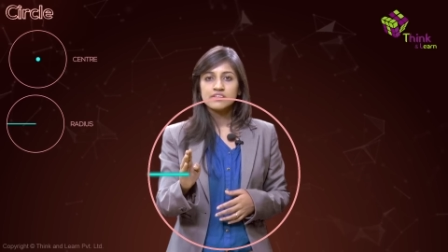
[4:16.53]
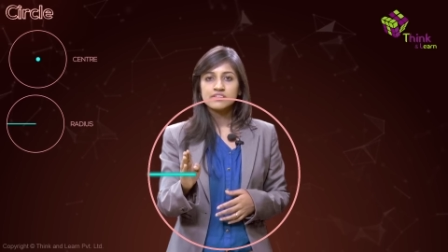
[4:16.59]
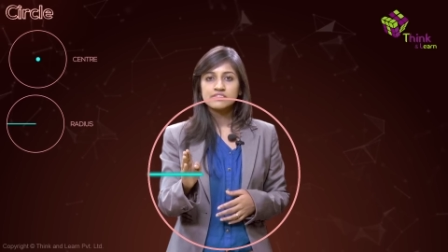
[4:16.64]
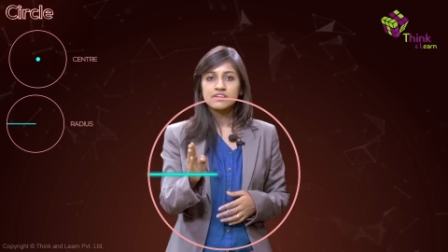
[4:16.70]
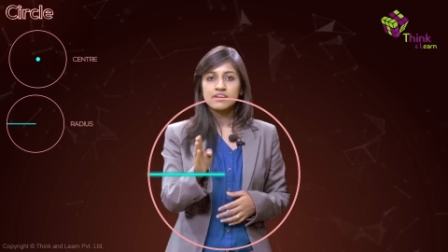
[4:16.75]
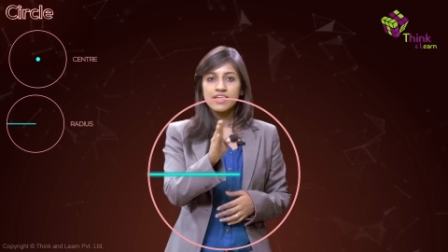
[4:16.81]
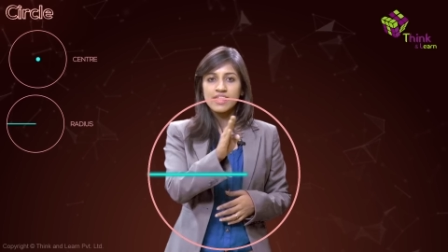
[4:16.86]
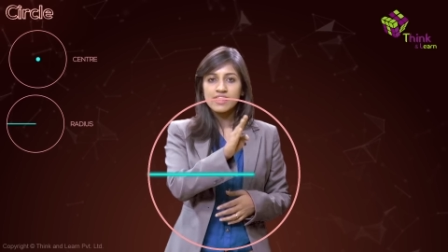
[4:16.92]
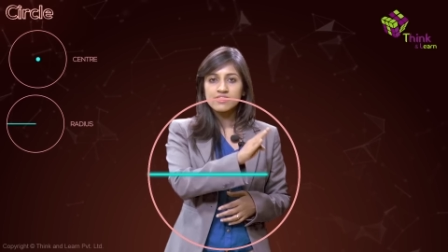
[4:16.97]

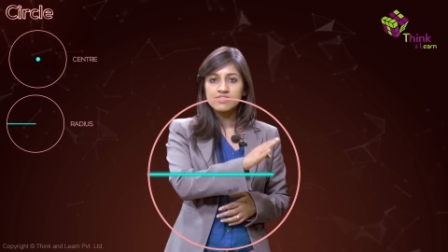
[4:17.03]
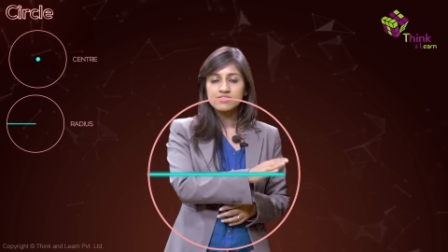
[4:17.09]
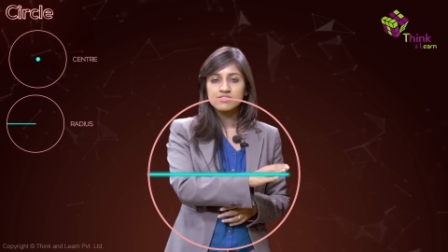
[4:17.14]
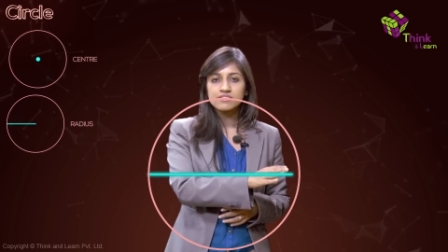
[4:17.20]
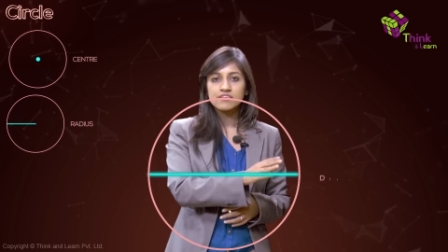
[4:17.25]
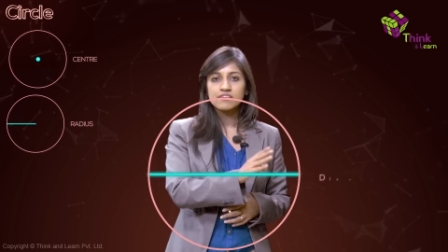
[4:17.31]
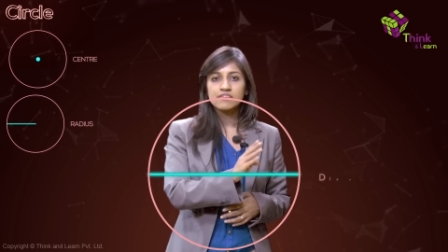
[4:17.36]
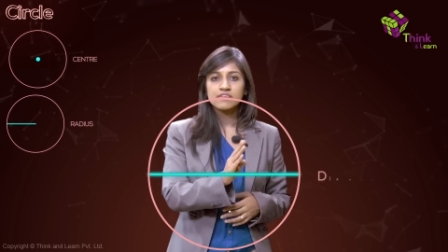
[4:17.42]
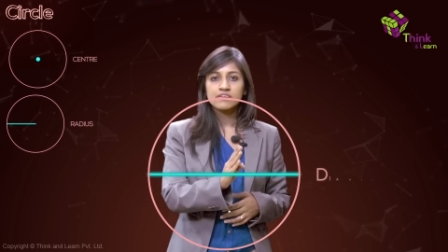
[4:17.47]
This
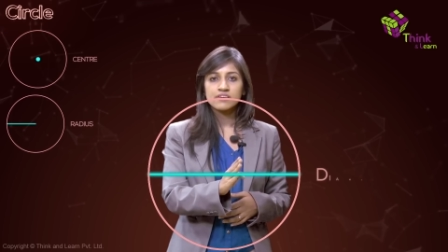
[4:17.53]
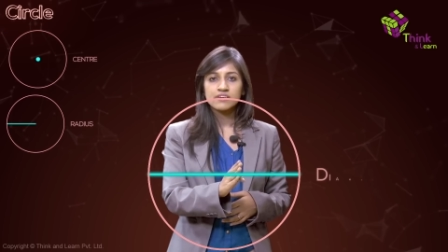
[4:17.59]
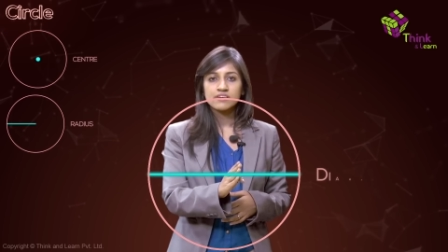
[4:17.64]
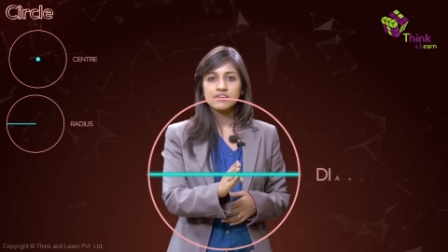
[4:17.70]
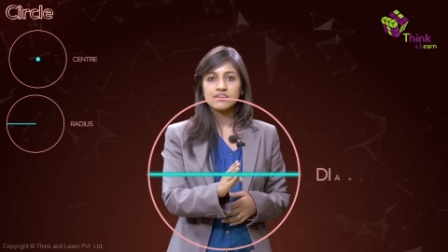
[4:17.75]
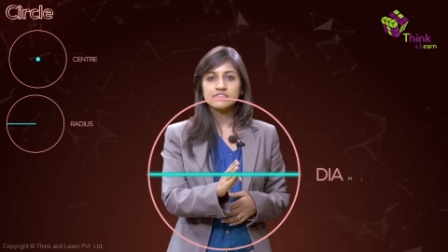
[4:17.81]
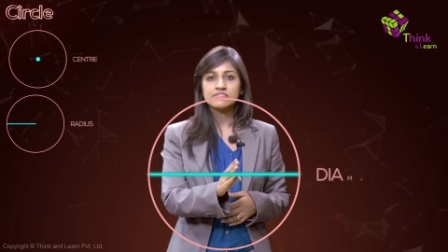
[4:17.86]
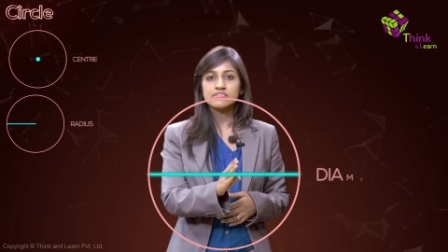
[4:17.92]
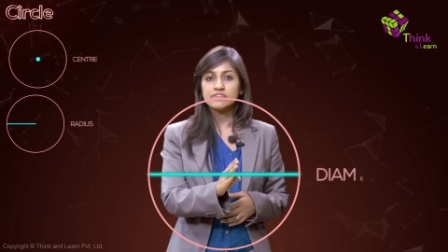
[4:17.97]
length
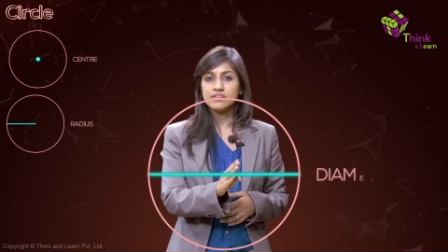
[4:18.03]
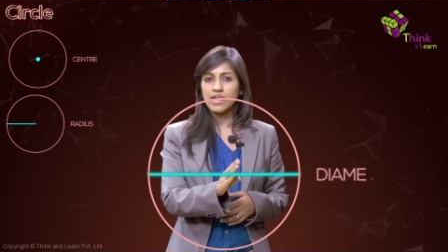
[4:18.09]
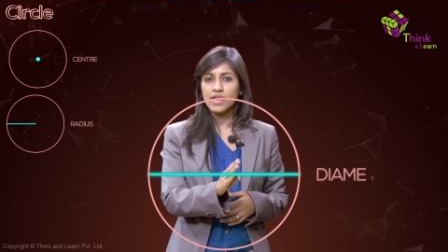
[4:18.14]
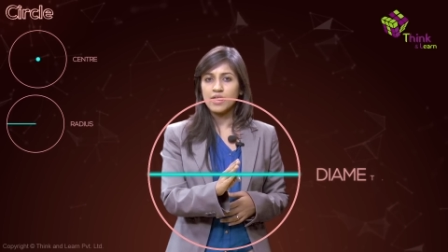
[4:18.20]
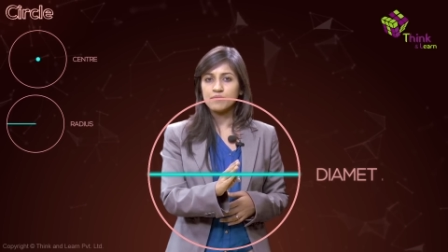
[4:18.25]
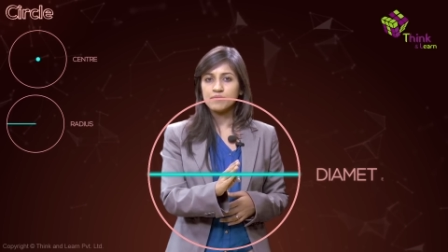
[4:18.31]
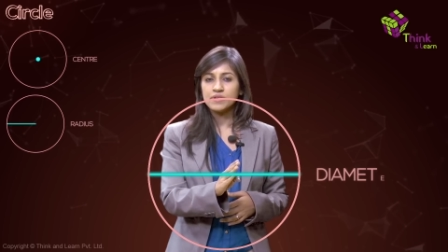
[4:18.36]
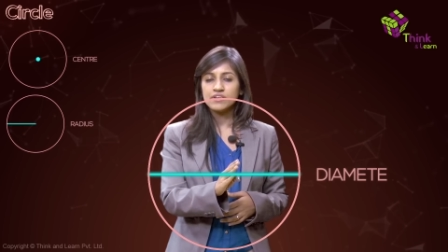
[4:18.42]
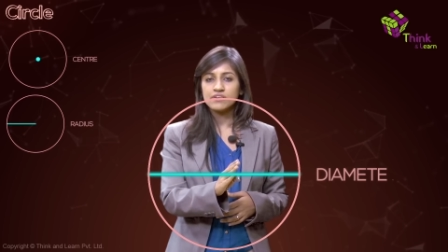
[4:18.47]
is the
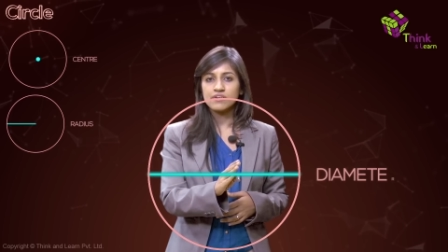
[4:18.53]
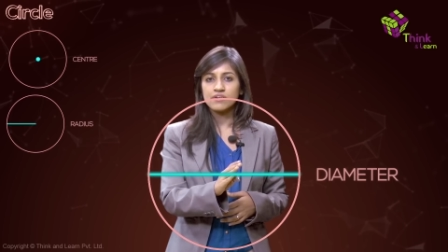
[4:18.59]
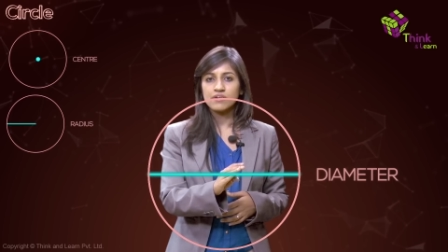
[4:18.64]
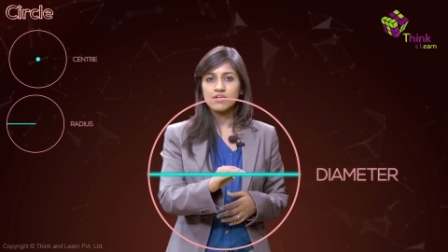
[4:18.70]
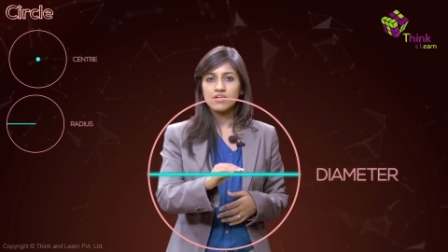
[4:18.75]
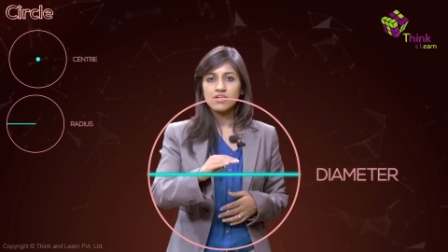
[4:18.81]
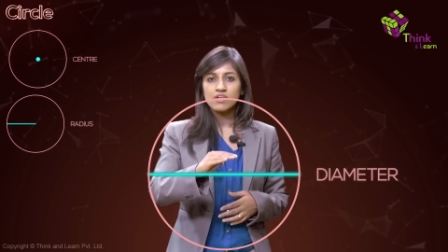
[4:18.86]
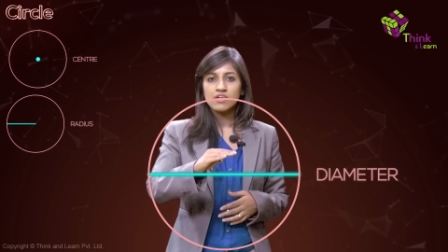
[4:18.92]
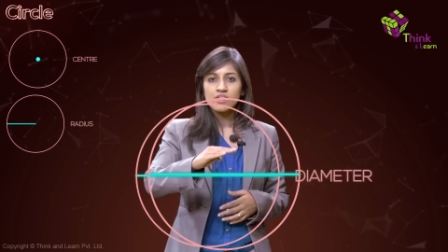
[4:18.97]

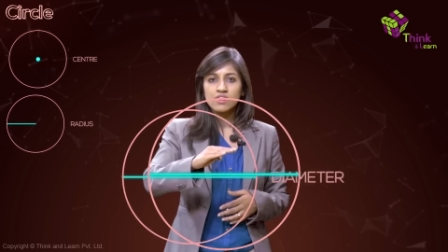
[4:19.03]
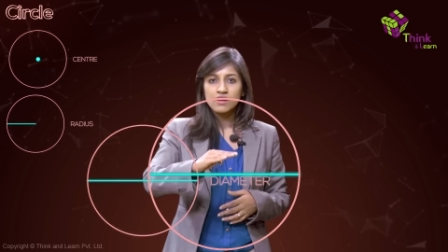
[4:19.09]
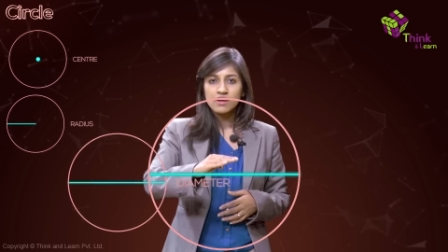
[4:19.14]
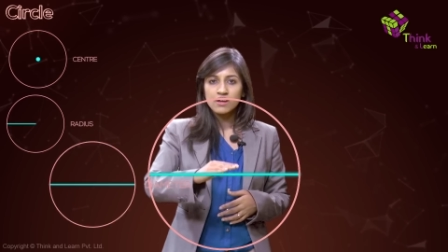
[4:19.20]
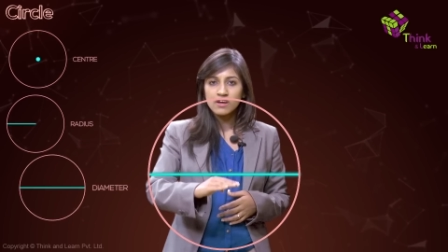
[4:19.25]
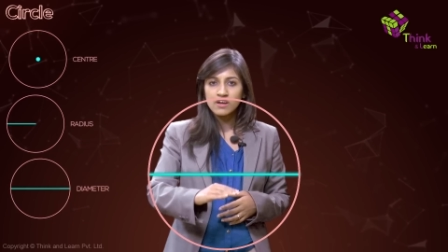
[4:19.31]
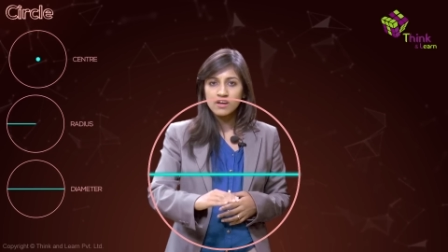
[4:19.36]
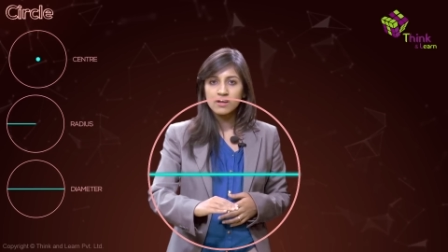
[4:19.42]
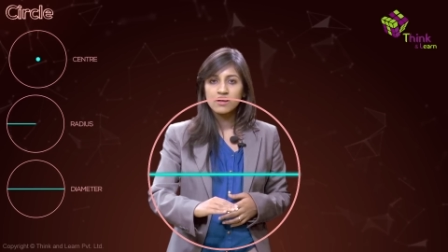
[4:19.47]
diameter.
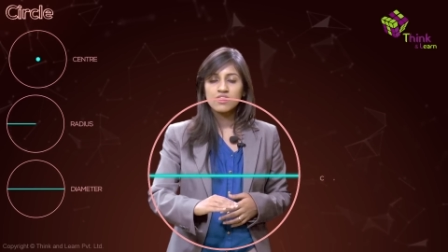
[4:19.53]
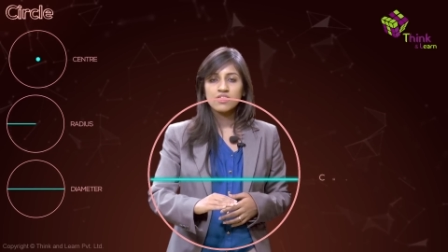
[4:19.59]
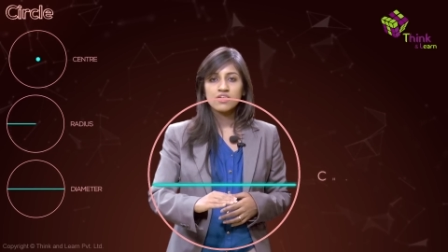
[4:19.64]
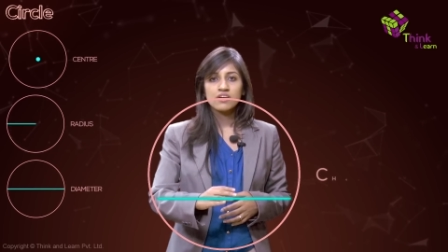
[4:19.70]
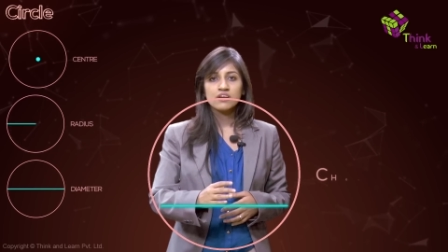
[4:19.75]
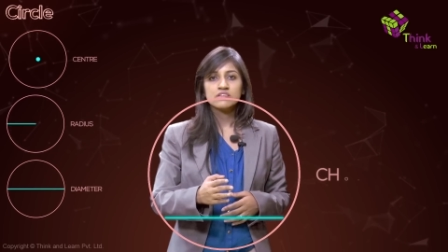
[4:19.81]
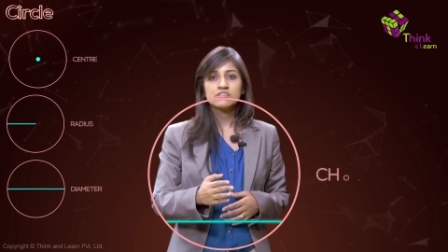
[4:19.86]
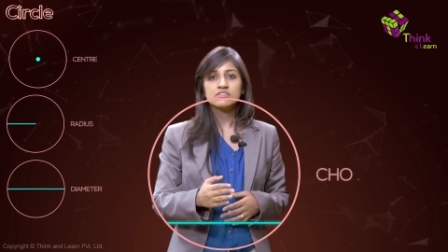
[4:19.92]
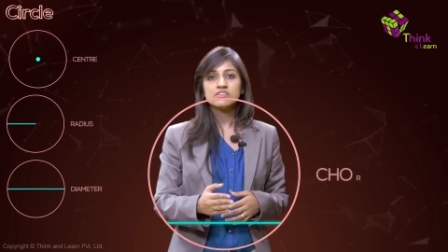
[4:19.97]

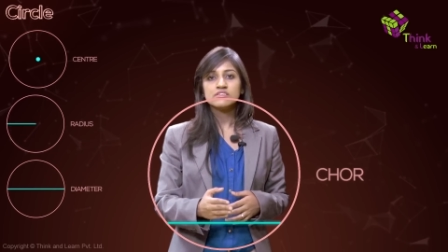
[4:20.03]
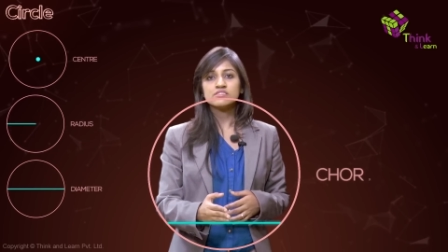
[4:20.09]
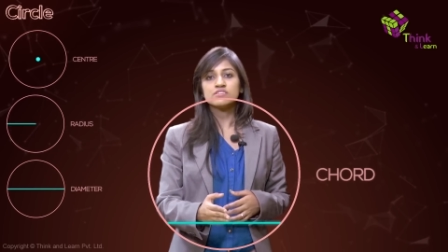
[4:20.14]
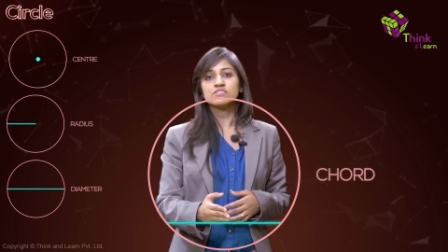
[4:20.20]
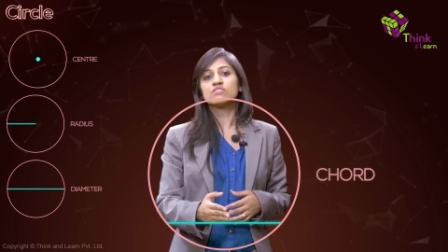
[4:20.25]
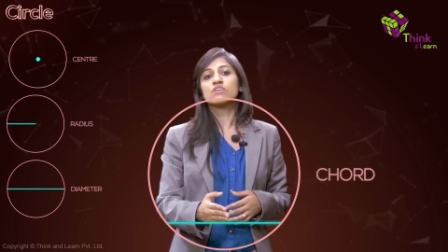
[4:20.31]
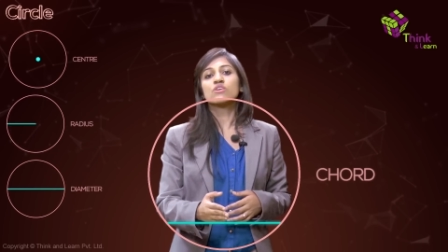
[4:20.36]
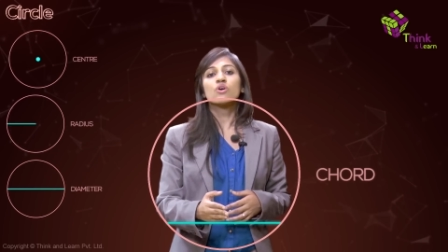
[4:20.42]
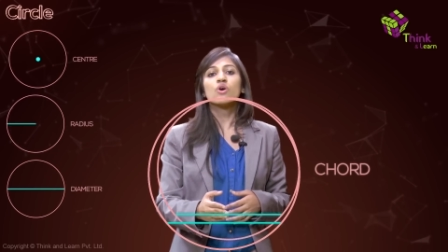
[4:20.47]

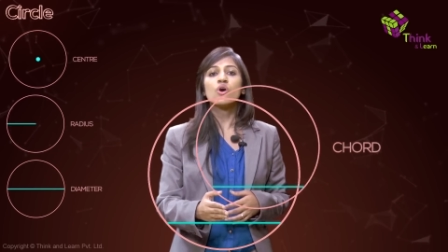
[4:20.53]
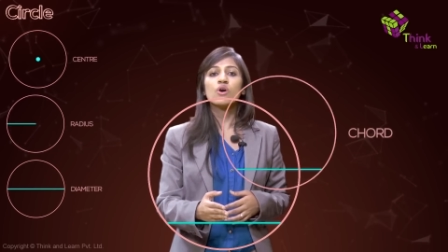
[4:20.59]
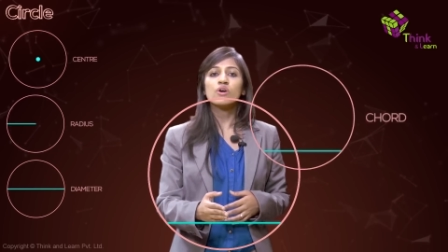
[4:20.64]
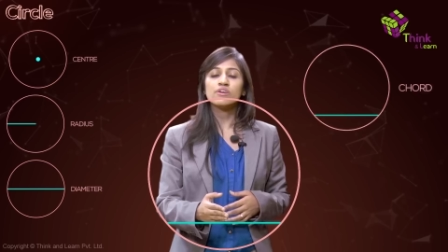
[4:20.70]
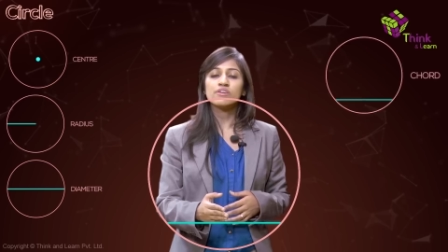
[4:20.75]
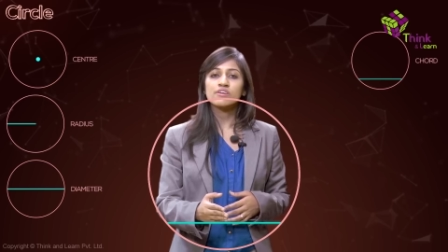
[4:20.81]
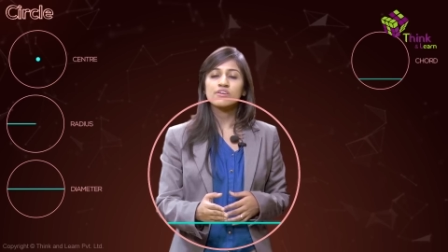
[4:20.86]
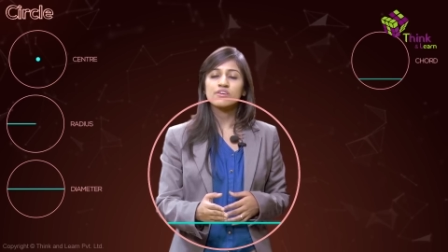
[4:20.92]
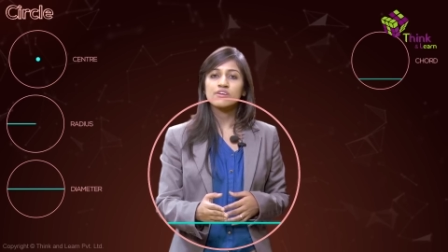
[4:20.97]
This is a
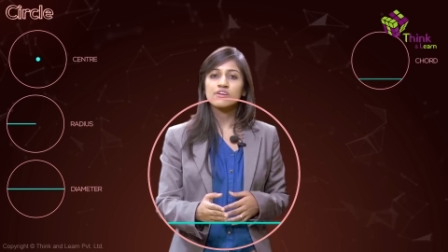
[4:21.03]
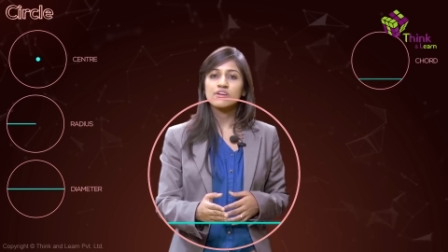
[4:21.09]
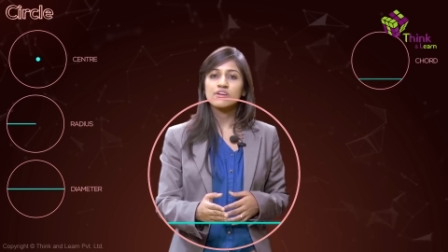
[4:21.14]
chord.